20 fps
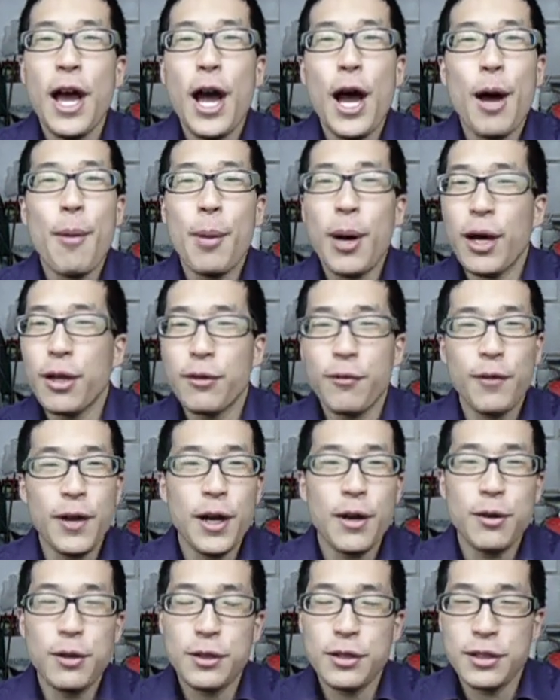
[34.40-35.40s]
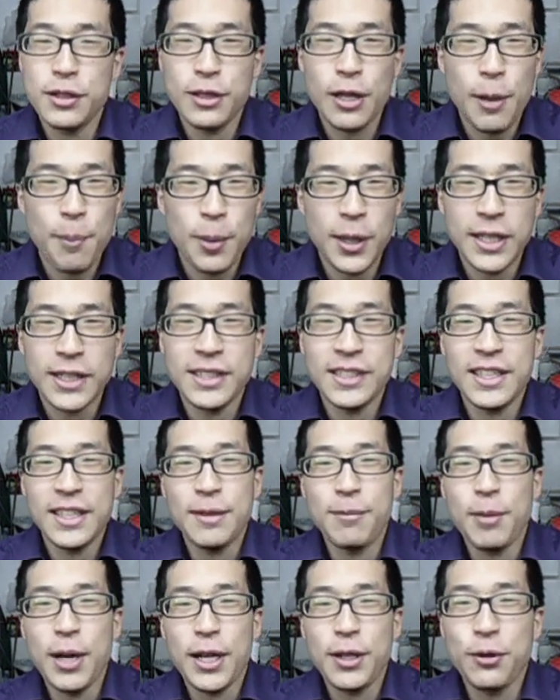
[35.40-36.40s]
about various topics
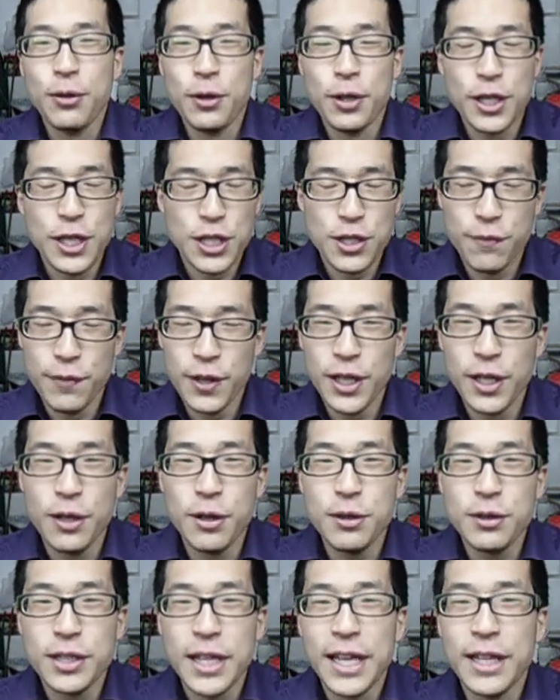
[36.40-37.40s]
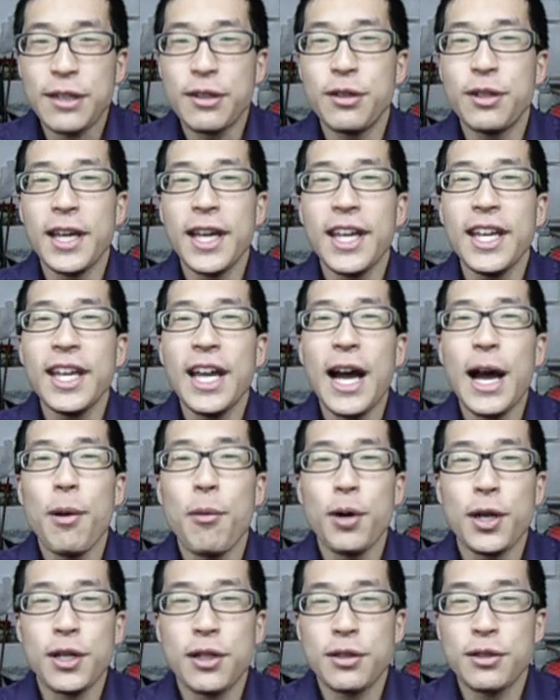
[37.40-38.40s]
in my Turkish videos. And today I
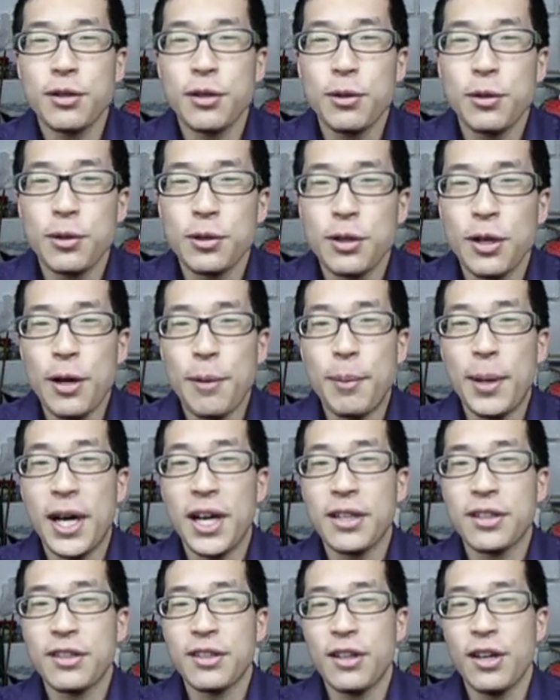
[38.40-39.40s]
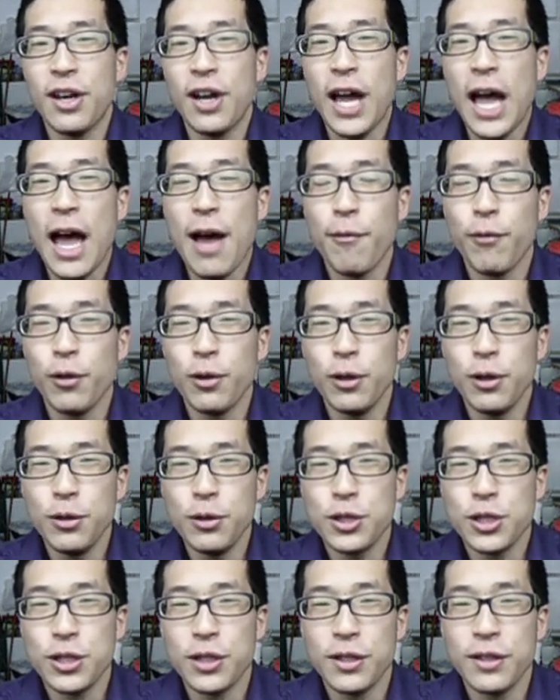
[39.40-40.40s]
want to talk about
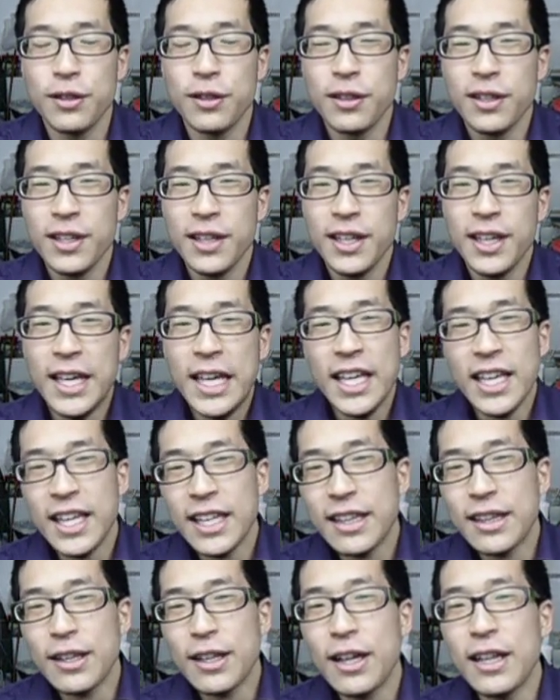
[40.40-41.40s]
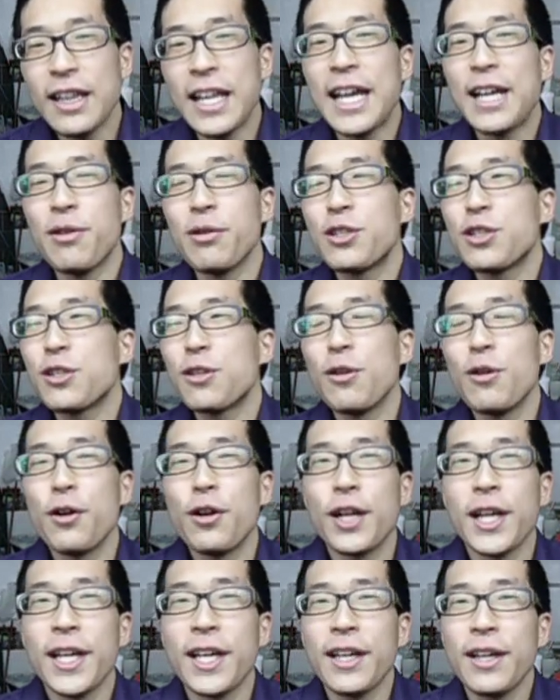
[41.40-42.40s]
evolution in language
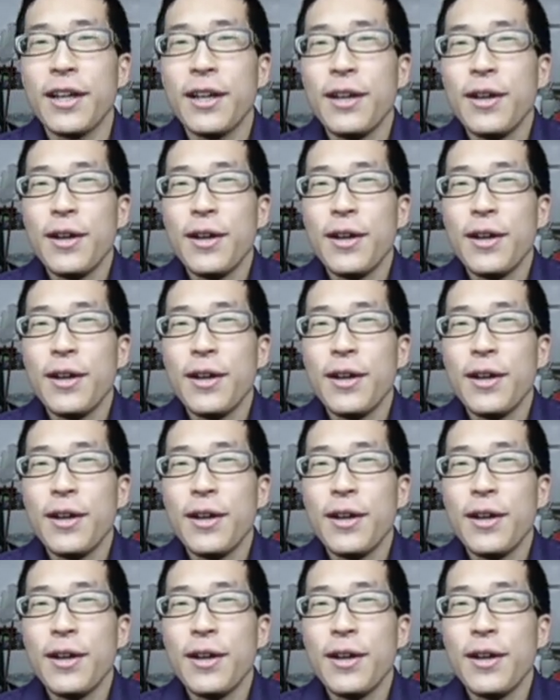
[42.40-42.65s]
learning.